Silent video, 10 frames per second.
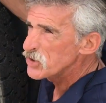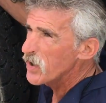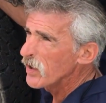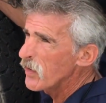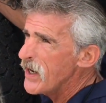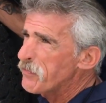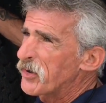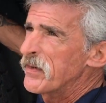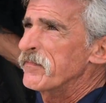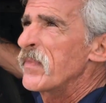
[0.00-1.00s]
Trailer
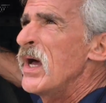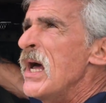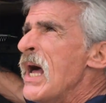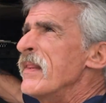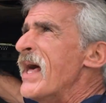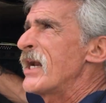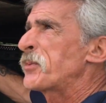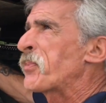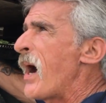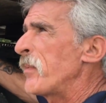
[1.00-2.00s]
apron. That
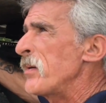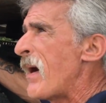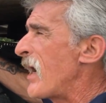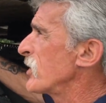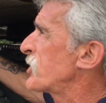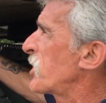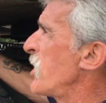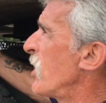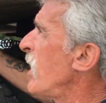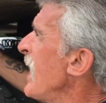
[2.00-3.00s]
is probably mounted
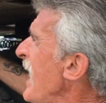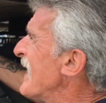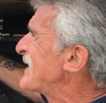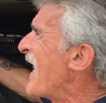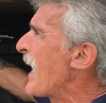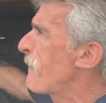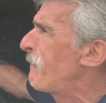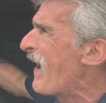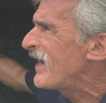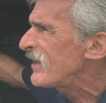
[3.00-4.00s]
secure. It's not
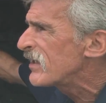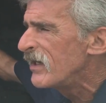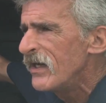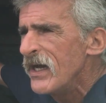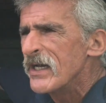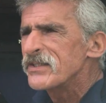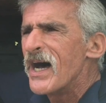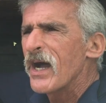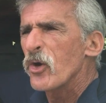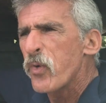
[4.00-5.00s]
bent, it's
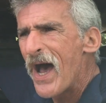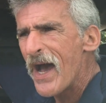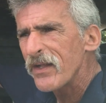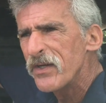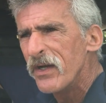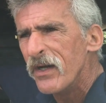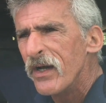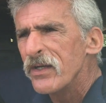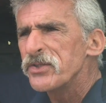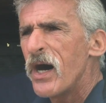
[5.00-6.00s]
not cracked,
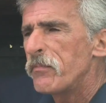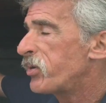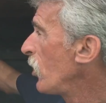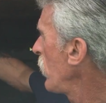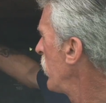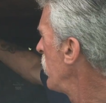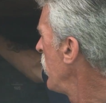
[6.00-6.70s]
it's not broken.